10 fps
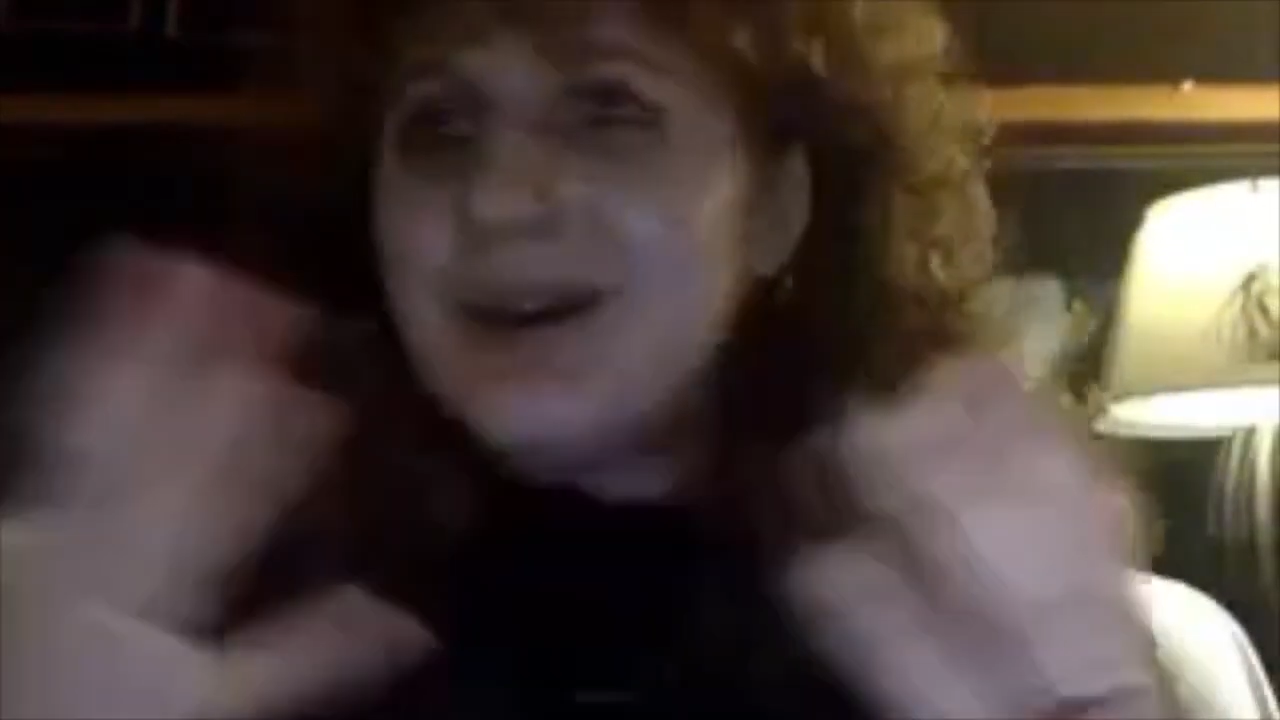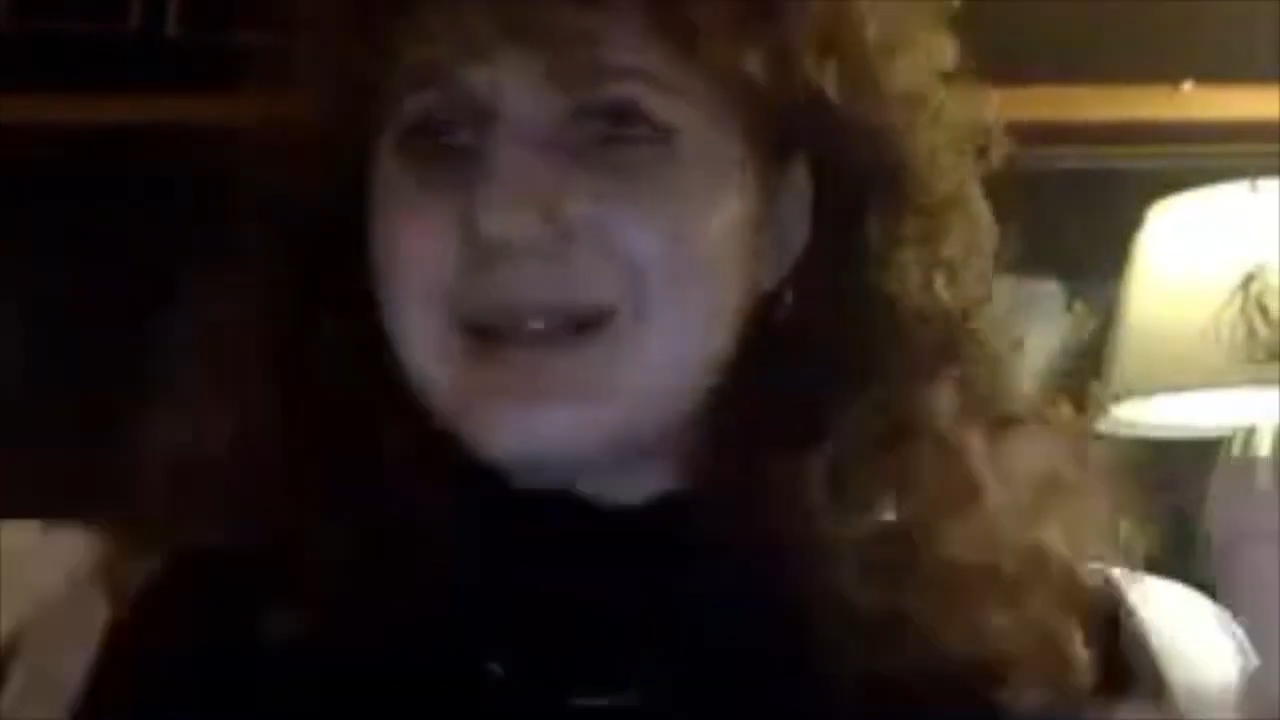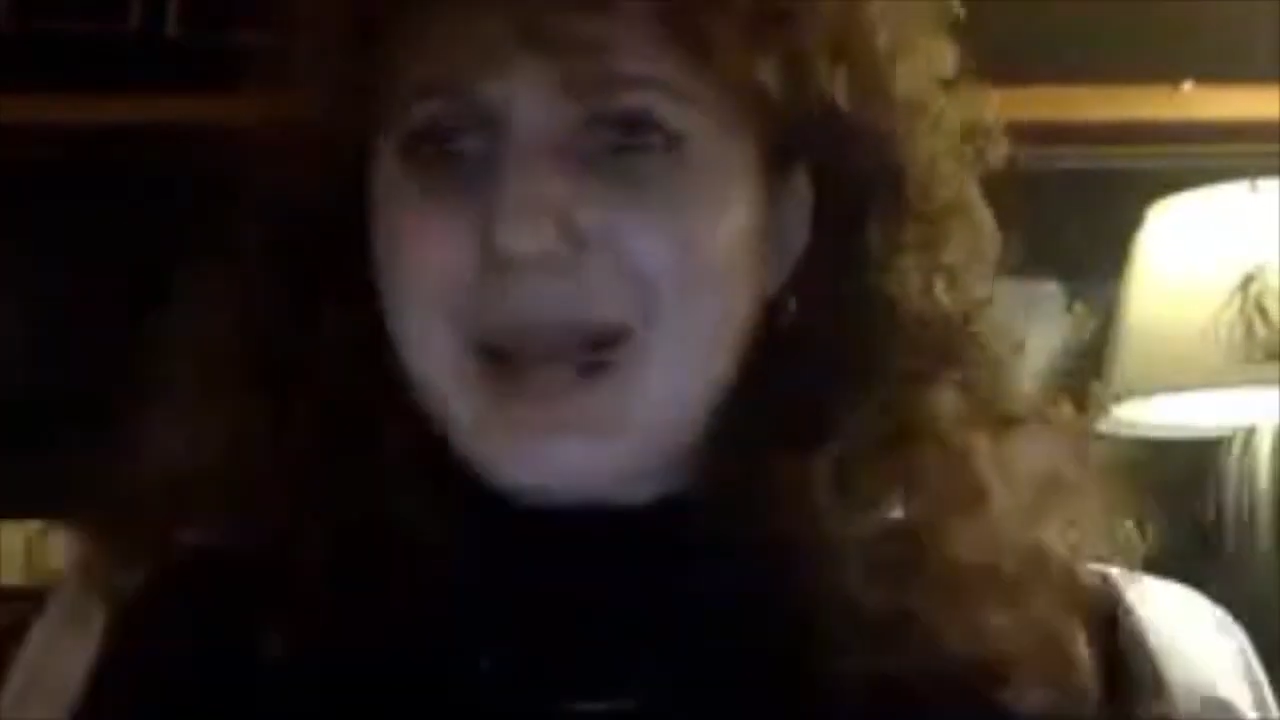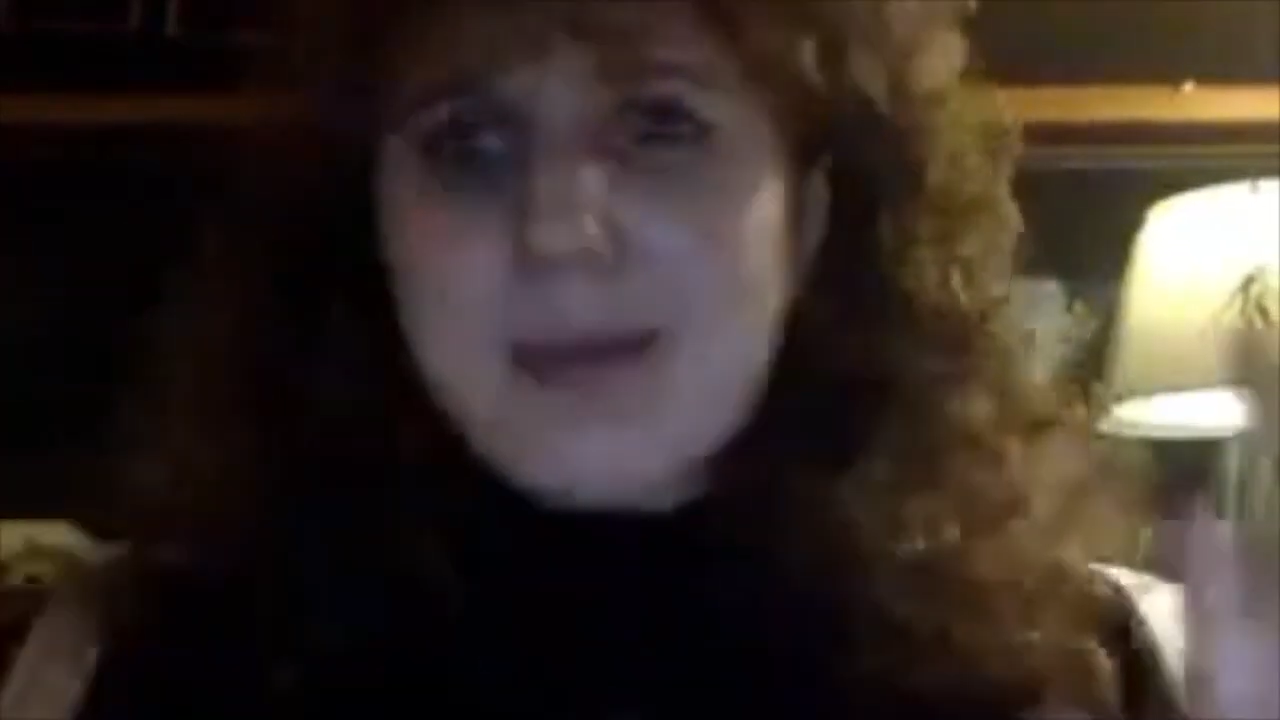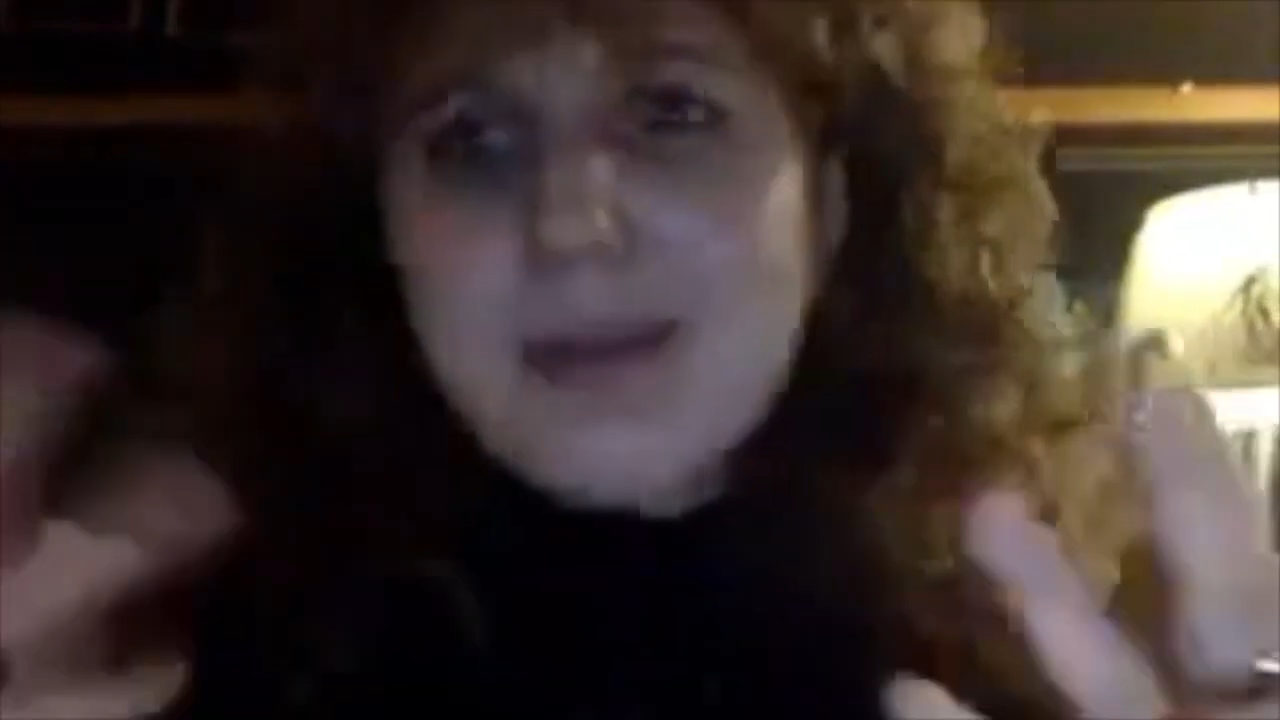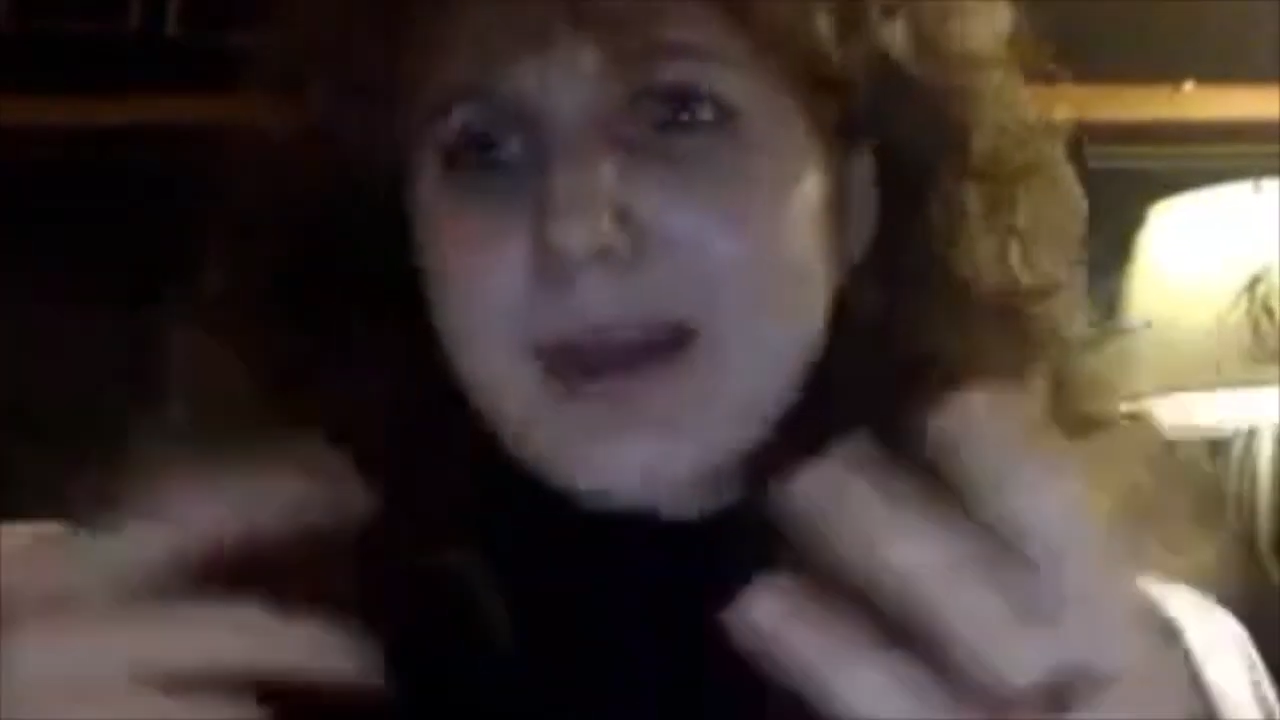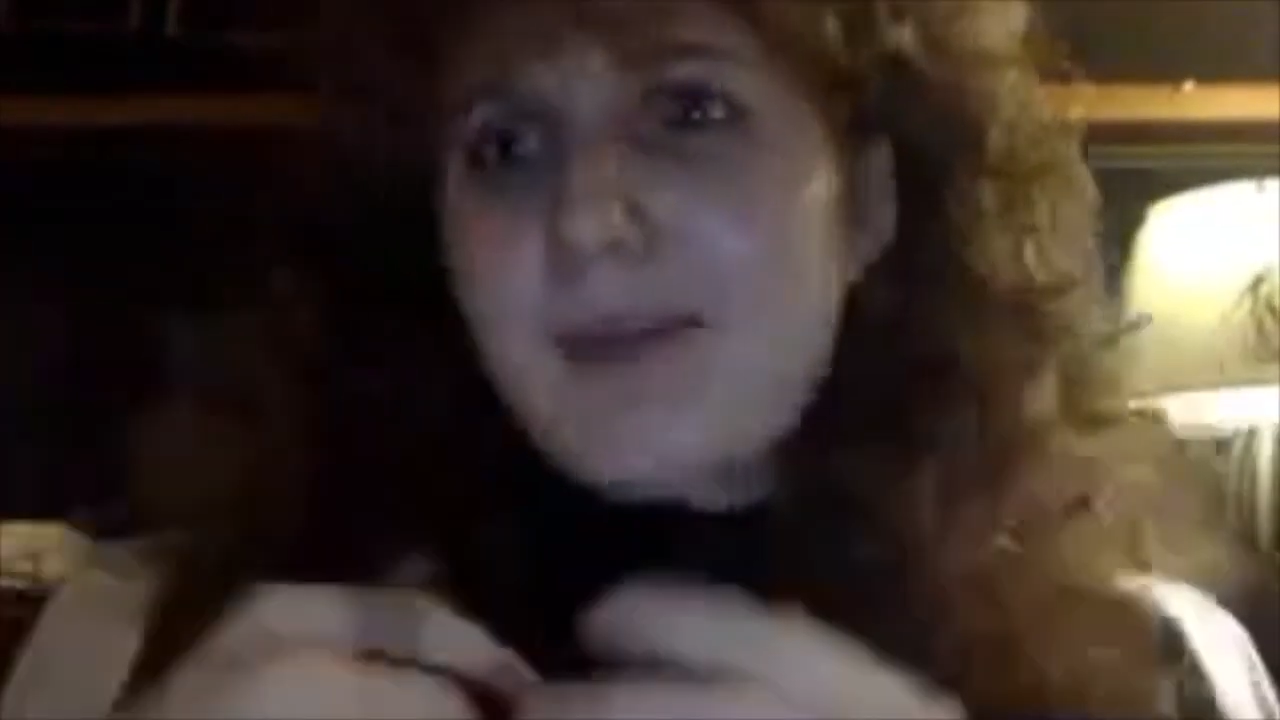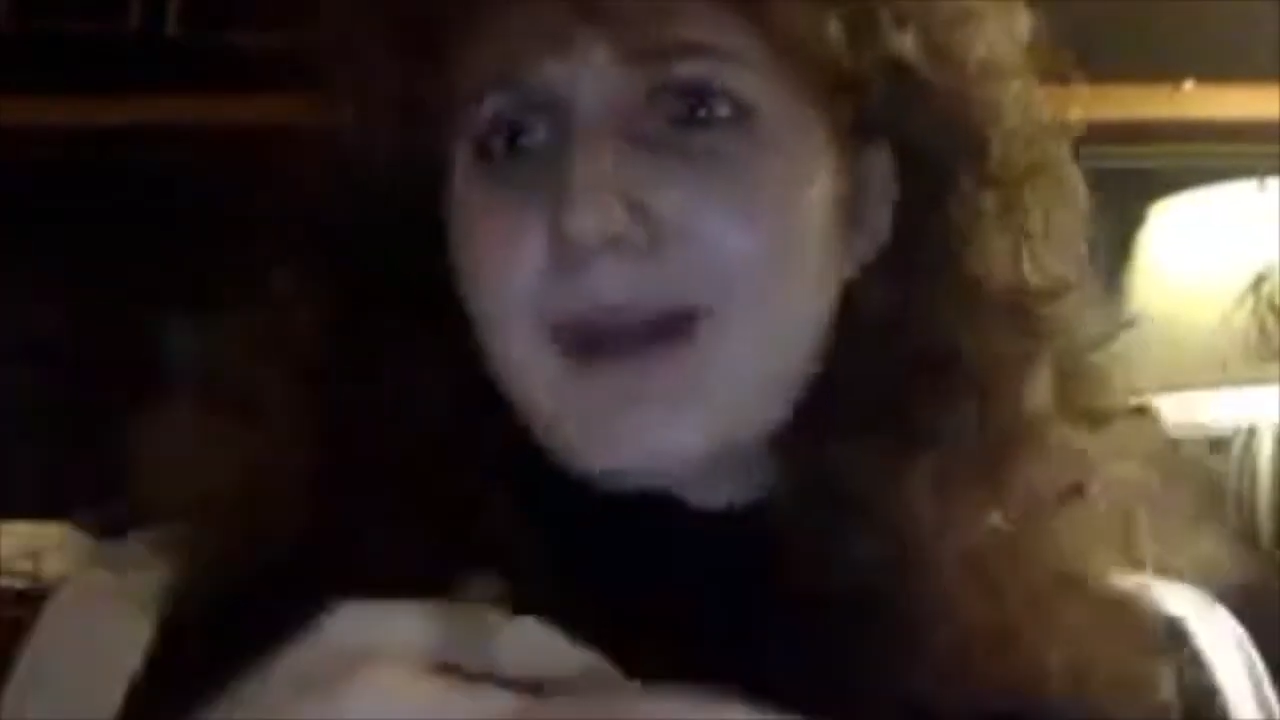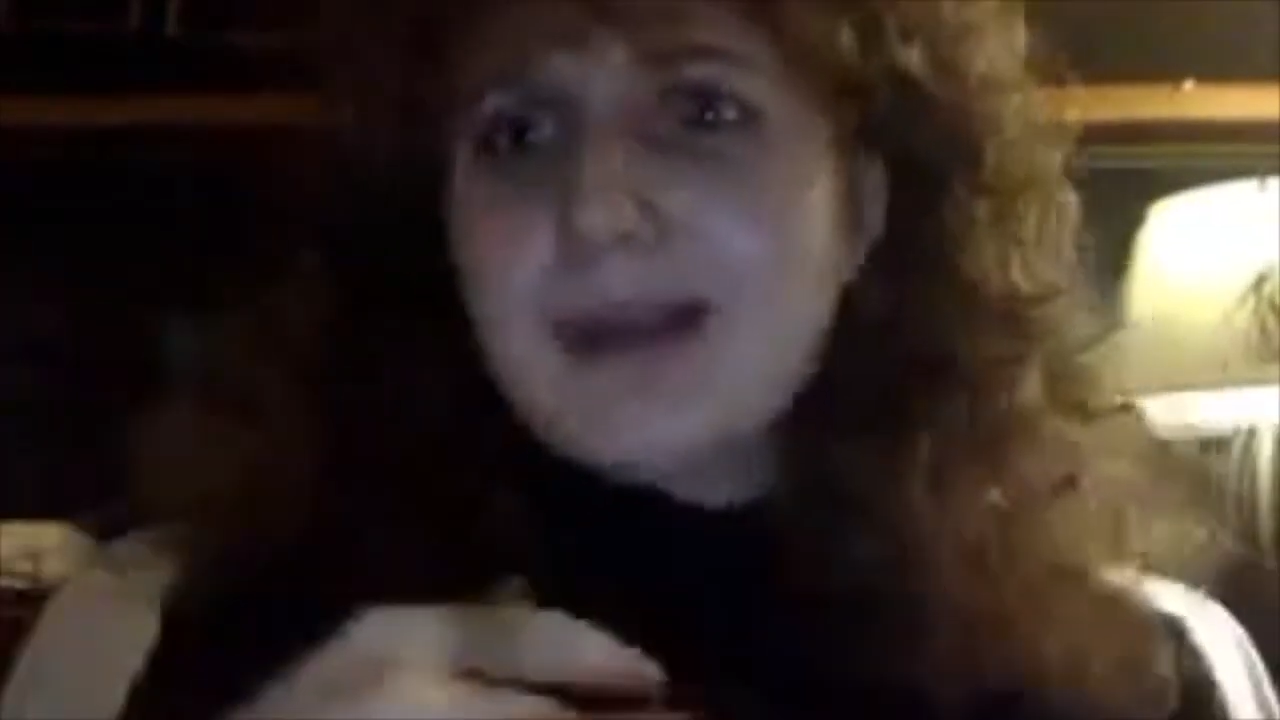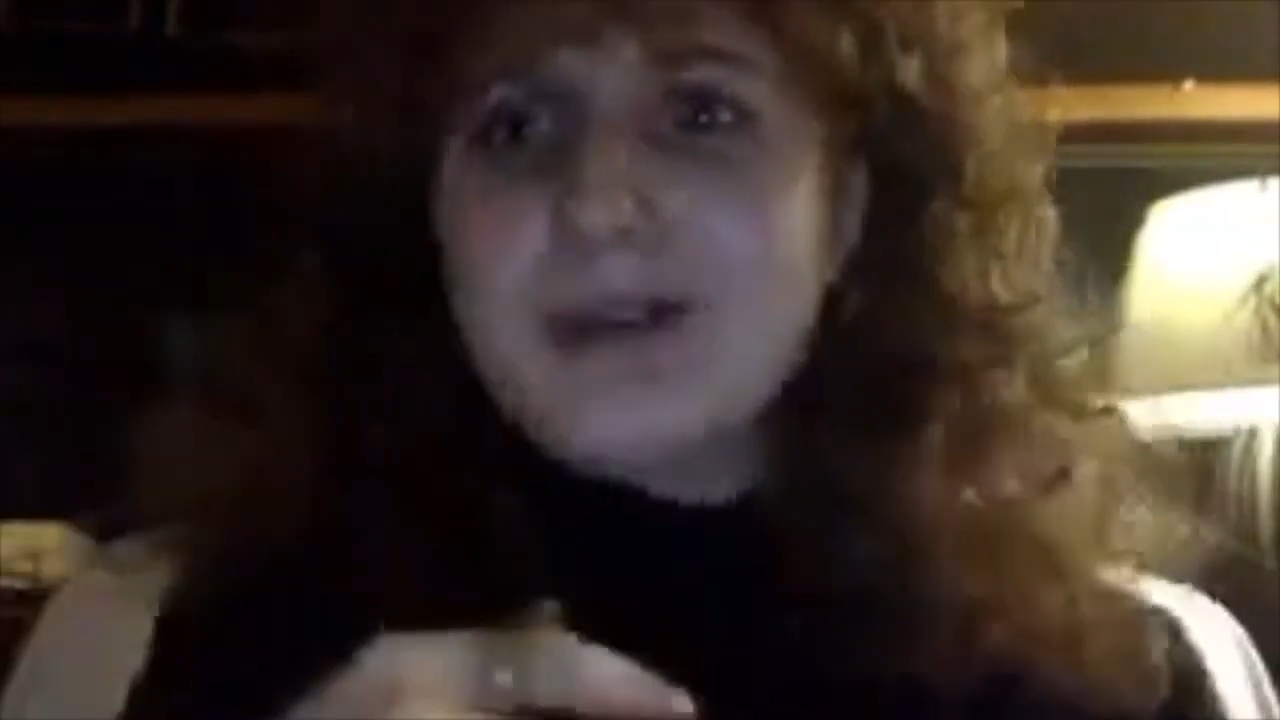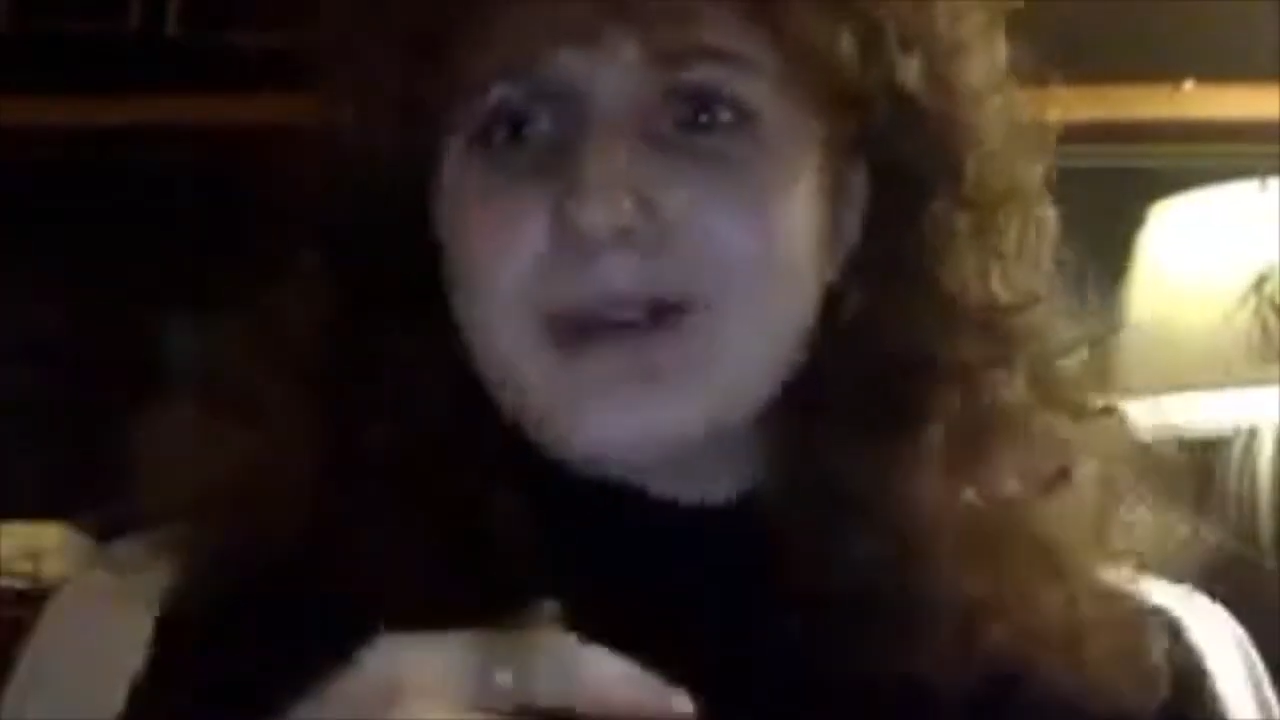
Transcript: tabling at my